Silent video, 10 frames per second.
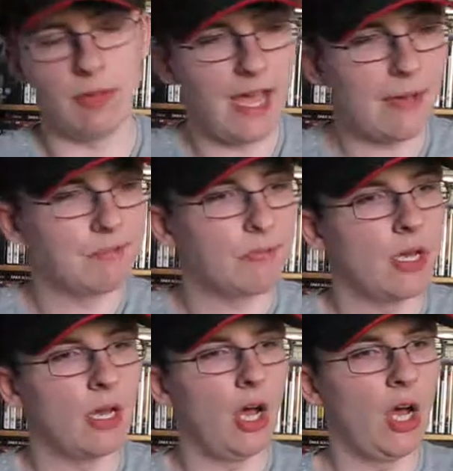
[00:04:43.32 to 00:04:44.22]
about
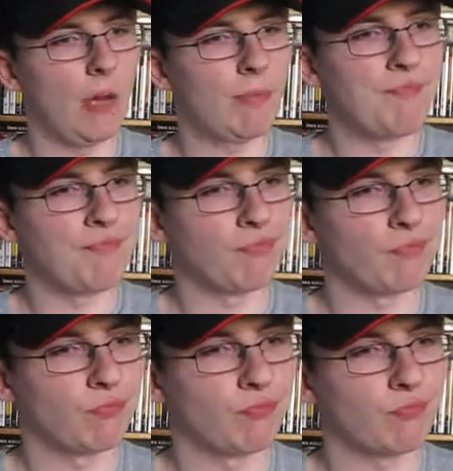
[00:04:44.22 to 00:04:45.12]
that.
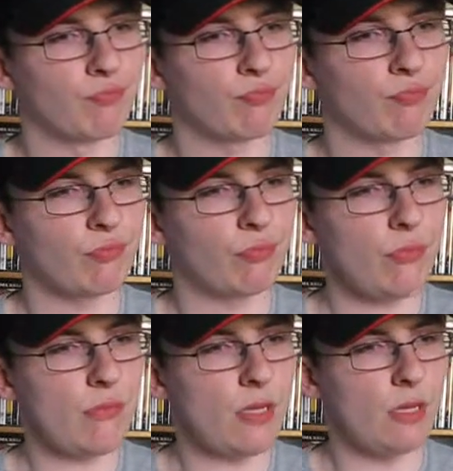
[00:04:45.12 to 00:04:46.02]

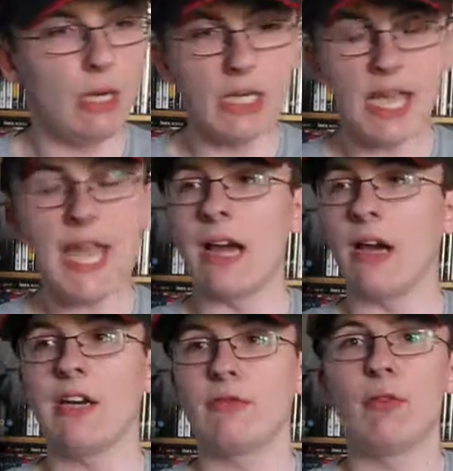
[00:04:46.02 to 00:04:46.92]
But yeah,
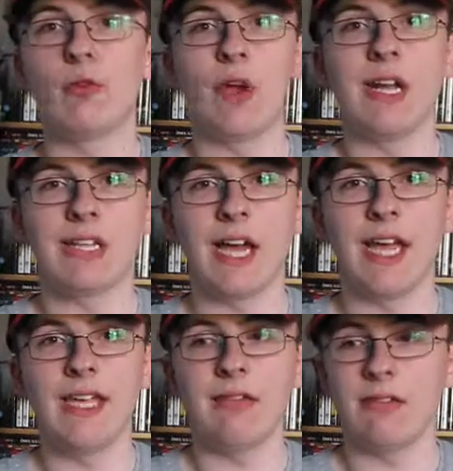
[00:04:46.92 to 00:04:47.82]
I had a real great
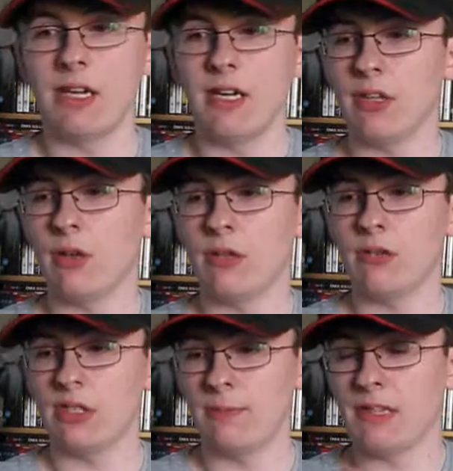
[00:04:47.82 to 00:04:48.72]
day, and I
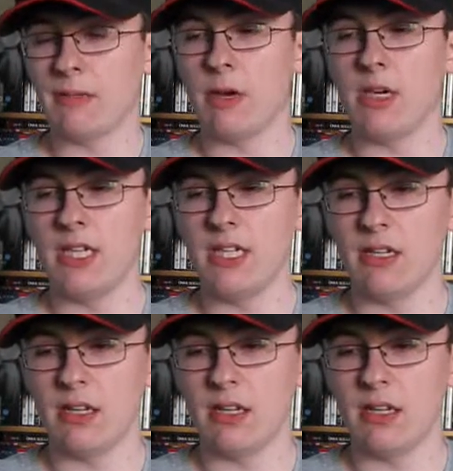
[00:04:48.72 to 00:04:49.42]
spent the money.